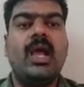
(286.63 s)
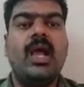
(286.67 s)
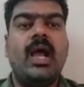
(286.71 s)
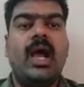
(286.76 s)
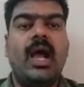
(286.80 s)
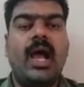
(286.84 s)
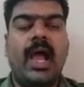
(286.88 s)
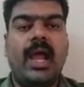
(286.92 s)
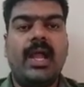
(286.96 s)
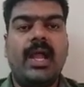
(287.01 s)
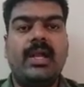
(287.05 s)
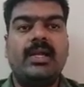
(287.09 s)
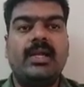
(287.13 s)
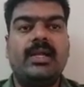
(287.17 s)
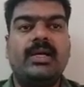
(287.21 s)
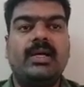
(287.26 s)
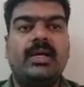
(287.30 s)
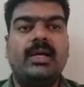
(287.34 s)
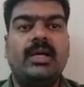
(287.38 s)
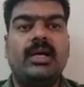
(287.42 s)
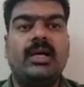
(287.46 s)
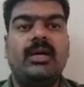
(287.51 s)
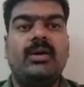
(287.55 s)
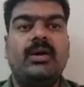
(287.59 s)
And
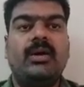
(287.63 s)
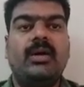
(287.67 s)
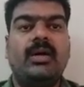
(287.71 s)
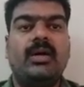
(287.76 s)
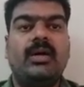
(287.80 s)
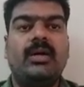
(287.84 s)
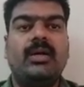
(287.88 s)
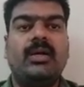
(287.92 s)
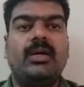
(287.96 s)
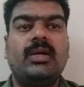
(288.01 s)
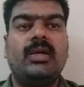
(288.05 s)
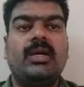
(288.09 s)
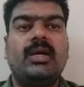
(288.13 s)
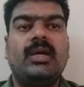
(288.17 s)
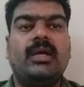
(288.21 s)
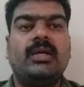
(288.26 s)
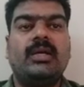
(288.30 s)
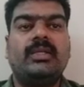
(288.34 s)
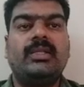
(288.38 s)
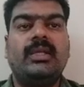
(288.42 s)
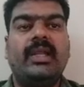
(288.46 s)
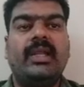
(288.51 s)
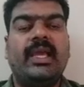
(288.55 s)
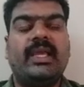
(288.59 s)

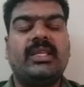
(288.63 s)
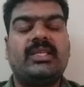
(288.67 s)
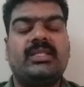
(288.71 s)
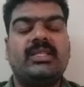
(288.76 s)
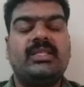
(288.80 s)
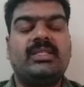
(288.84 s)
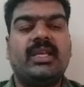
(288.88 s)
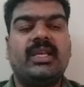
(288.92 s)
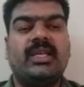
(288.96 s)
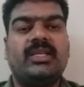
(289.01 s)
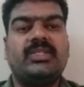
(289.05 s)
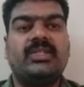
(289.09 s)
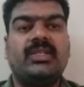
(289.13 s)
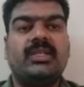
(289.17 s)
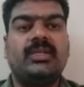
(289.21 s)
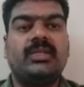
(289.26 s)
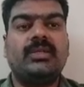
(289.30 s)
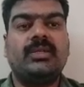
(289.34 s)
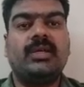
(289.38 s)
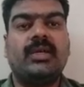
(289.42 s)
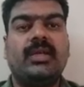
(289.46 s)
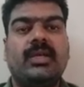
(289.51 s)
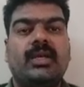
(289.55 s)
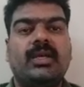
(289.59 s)
the next
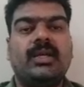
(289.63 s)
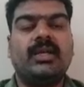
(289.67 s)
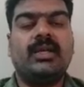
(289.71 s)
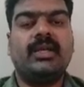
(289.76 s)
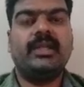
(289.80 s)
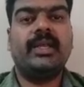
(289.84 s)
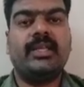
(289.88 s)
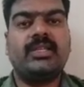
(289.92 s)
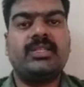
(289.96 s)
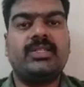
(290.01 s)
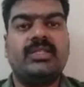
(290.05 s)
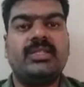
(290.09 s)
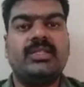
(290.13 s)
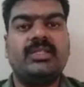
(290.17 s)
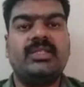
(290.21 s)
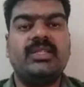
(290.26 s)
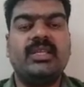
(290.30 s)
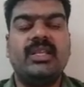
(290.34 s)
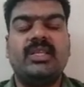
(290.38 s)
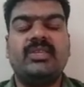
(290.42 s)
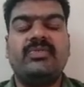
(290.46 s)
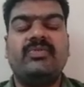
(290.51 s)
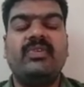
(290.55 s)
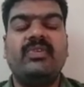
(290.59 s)
section, next
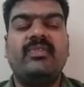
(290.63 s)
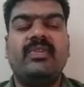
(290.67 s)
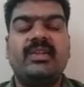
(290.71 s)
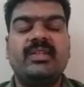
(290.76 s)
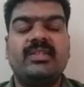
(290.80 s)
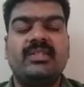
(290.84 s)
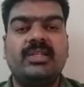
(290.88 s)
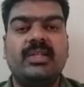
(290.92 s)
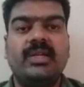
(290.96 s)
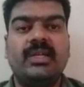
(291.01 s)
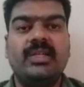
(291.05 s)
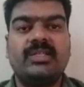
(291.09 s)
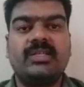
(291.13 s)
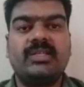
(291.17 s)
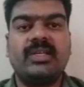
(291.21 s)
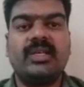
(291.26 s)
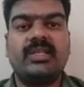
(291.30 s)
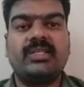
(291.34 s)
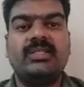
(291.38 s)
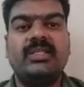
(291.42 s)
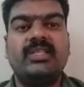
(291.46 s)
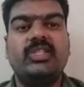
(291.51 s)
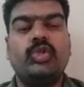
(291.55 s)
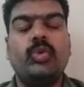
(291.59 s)
series, we will discuss
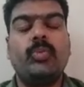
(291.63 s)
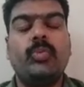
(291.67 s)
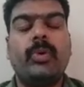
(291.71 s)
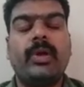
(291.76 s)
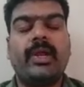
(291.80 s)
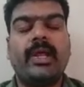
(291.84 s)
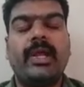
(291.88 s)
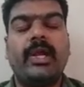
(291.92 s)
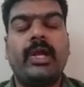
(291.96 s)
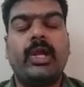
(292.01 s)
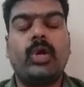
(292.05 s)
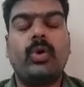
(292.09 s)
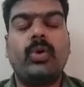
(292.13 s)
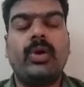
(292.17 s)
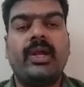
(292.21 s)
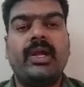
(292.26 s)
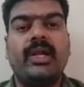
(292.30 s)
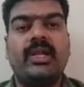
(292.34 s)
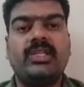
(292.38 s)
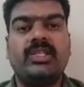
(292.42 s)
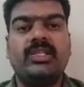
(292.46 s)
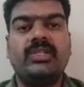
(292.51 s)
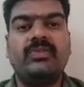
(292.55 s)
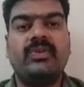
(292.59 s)
the super heterodyne
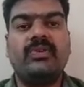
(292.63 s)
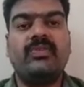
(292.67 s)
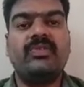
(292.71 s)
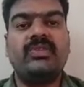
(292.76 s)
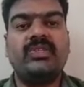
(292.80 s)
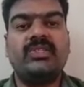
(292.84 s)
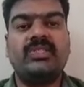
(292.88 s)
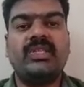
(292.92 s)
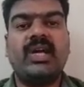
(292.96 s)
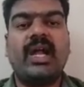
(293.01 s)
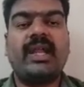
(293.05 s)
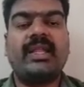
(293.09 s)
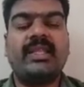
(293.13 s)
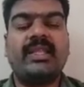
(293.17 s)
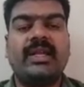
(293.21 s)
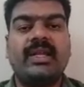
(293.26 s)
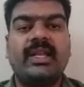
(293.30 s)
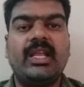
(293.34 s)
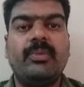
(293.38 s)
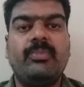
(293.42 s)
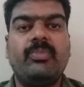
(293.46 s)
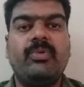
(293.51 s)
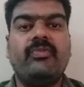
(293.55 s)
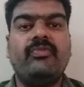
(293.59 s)
receiver, which is another
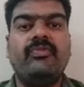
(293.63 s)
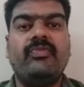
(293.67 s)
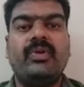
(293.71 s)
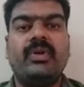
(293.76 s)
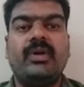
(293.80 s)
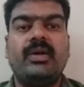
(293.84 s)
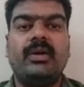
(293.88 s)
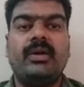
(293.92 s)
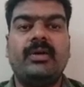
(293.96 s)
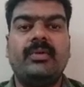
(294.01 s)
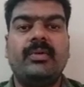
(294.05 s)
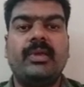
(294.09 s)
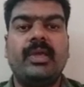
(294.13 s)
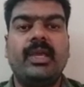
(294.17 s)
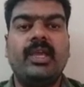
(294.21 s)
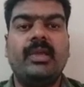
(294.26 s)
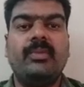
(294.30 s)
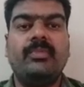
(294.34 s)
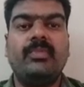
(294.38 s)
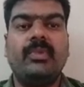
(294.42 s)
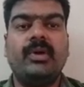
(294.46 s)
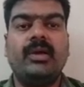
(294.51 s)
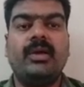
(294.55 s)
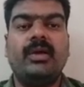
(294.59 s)
type of
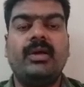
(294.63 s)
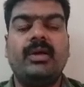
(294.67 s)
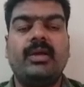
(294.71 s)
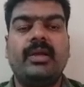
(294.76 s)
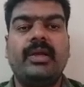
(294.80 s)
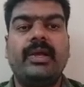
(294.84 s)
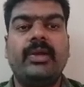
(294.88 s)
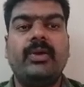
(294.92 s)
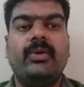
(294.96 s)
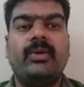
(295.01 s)
AM radio